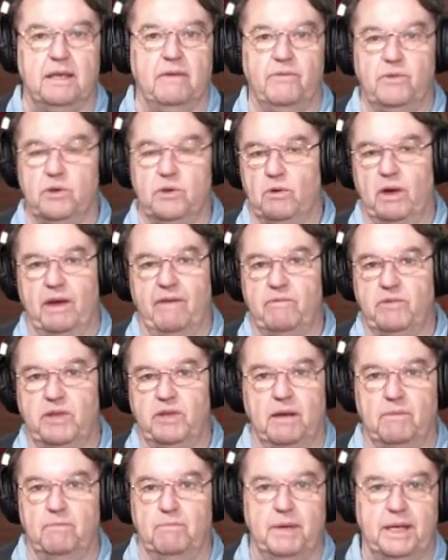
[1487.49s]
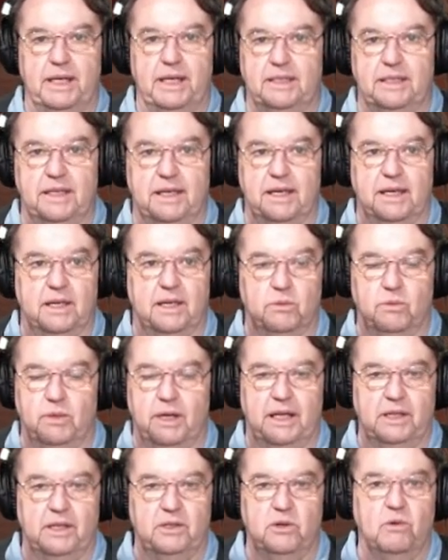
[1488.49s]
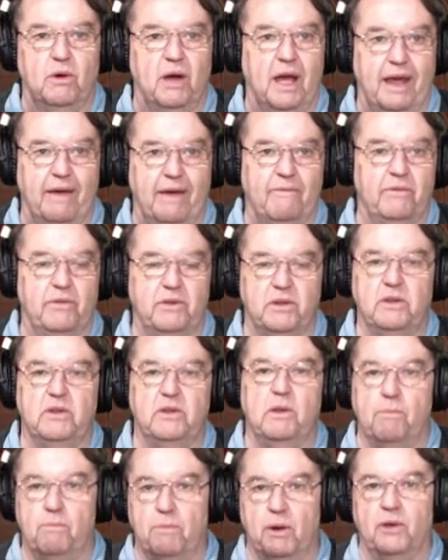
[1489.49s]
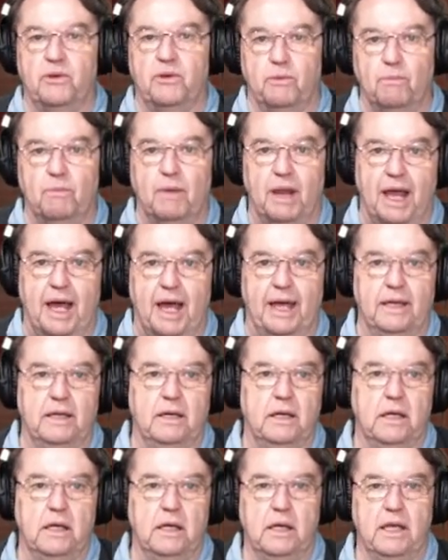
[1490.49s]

If you have done basic as well, you have the bottom line.